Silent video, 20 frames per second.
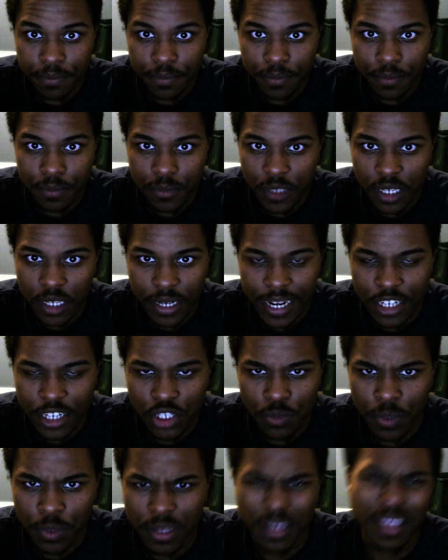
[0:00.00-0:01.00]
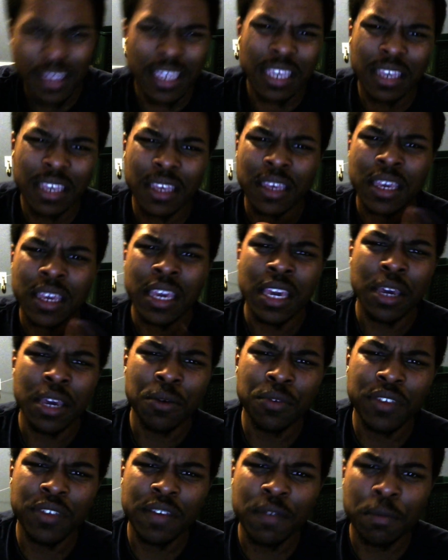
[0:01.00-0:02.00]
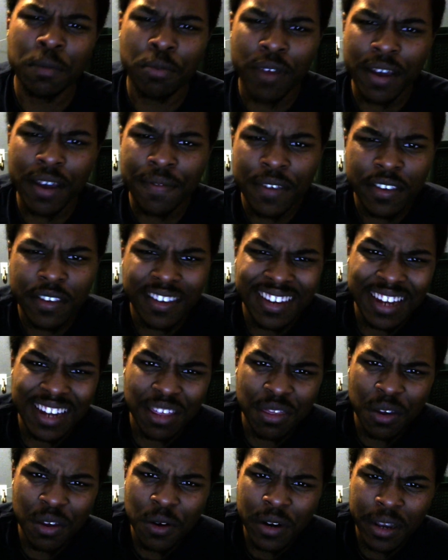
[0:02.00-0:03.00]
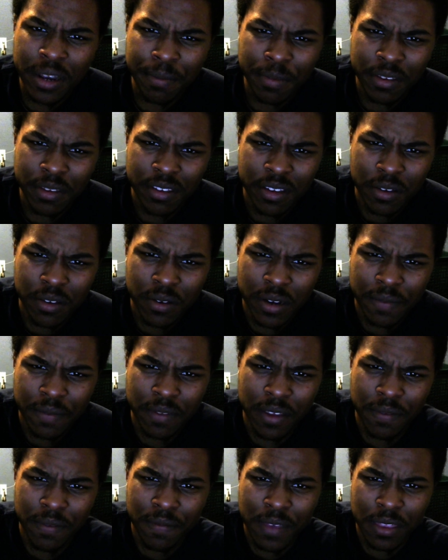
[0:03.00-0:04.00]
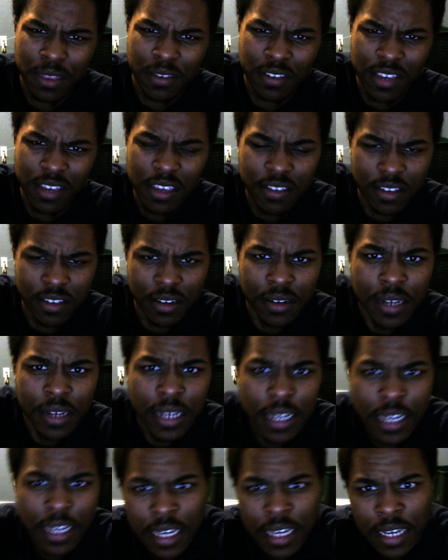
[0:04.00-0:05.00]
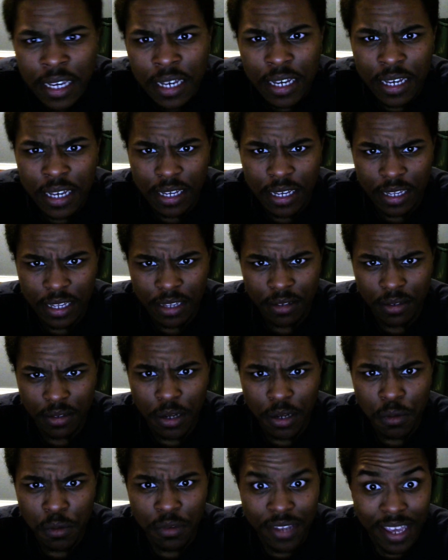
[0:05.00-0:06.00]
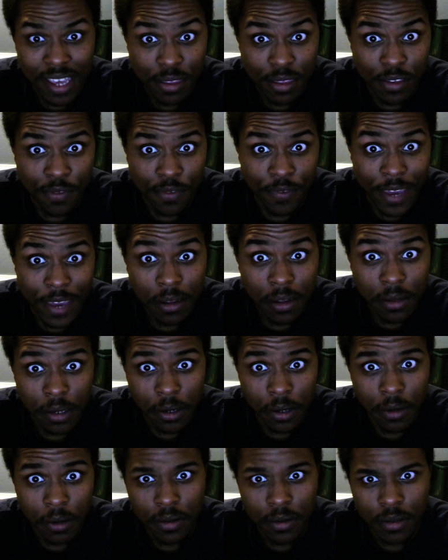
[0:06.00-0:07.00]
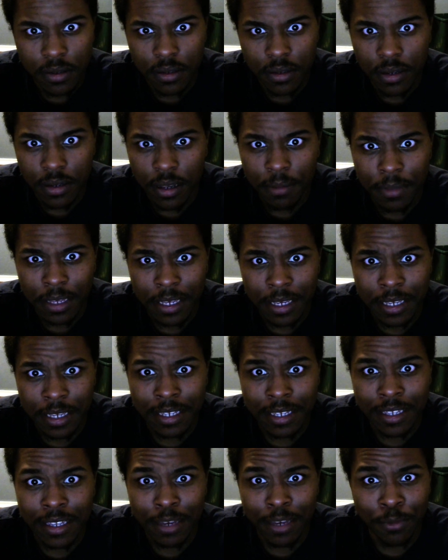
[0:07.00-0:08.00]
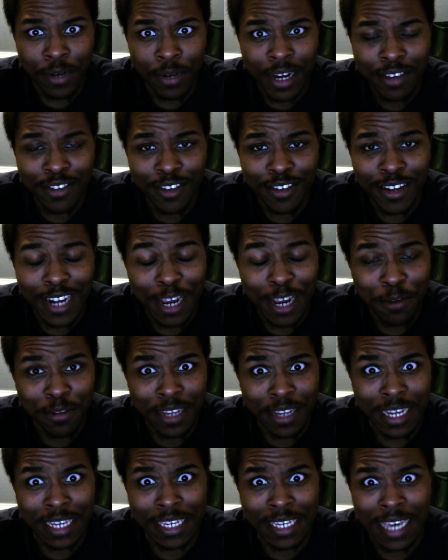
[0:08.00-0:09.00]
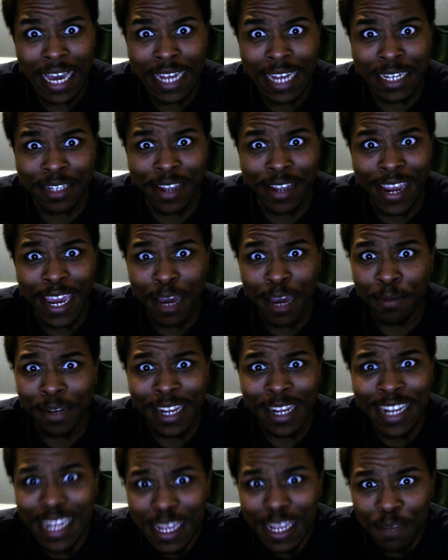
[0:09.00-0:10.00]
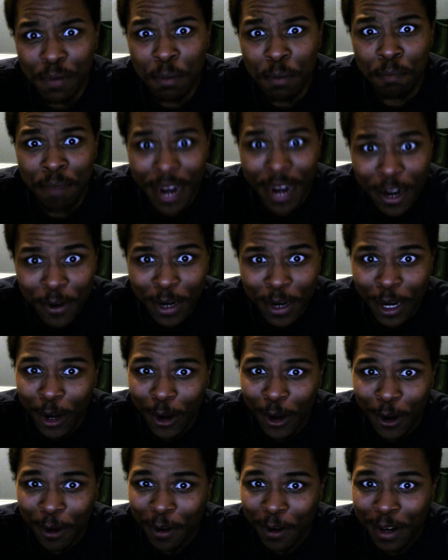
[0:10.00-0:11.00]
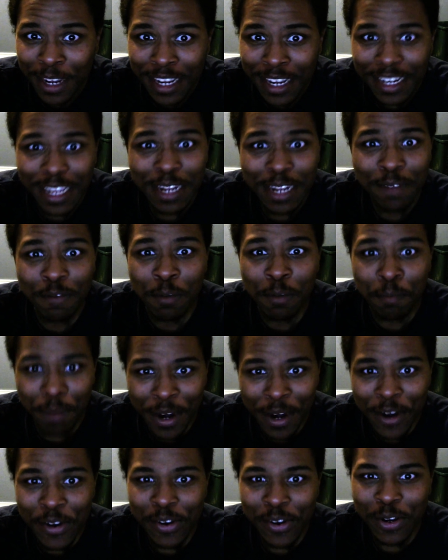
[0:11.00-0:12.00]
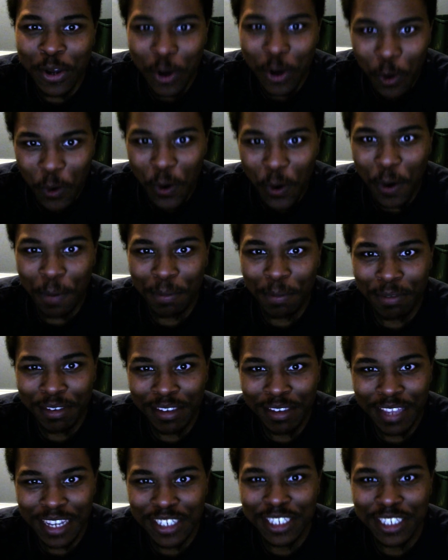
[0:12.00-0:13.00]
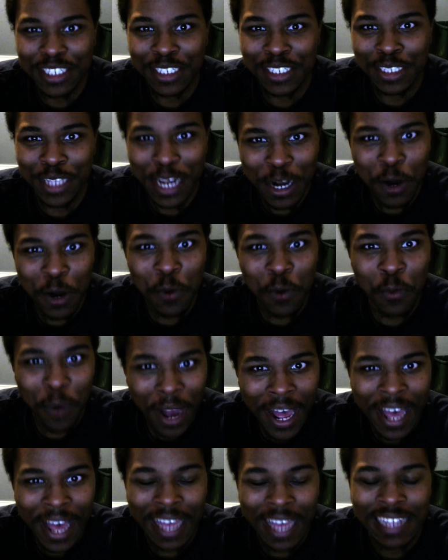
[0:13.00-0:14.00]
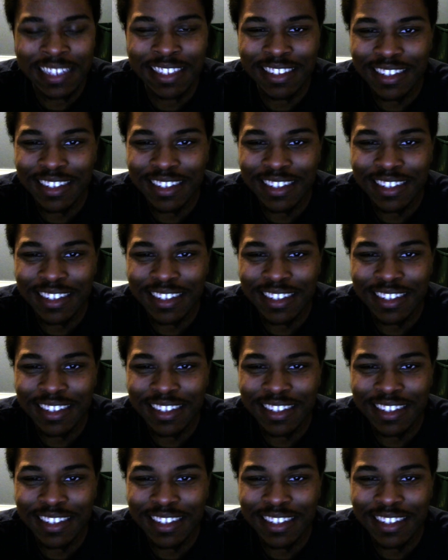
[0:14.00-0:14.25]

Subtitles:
connection with it. It was even prefaced in the 3rd episode of the 5th season. Death is failure. I mean, when I saw that, I was like, God damn! And they didn't even bury her. They didn't even bury the corpse. They just let her rot.